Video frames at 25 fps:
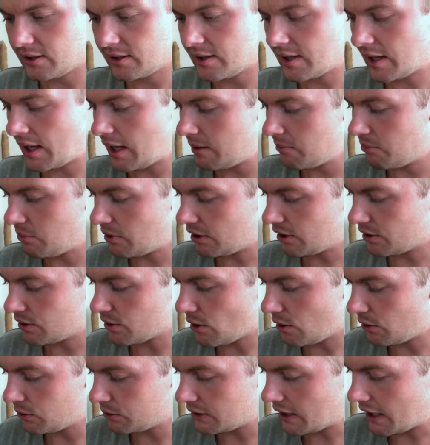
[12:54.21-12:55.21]
say, but it's
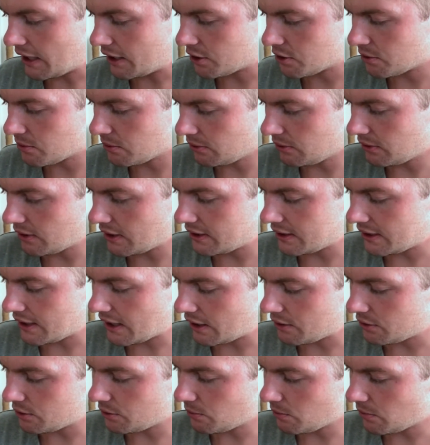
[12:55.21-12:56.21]
all natural. And the
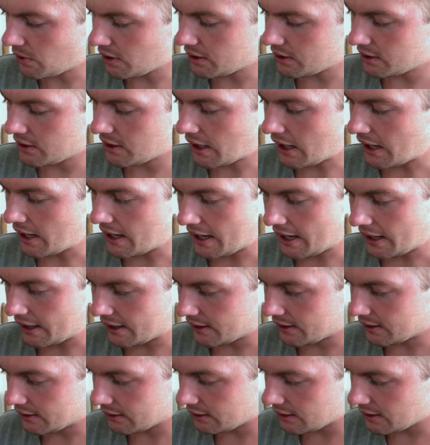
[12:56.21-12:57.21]
other one, I
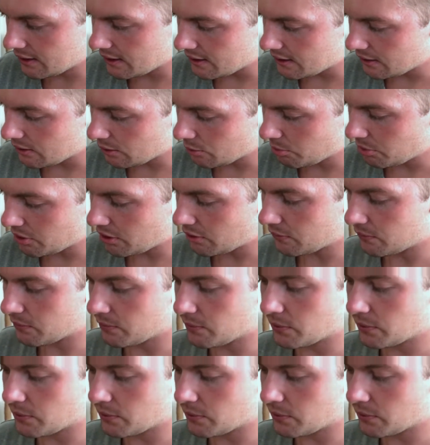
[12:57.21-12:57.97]
added a little bit of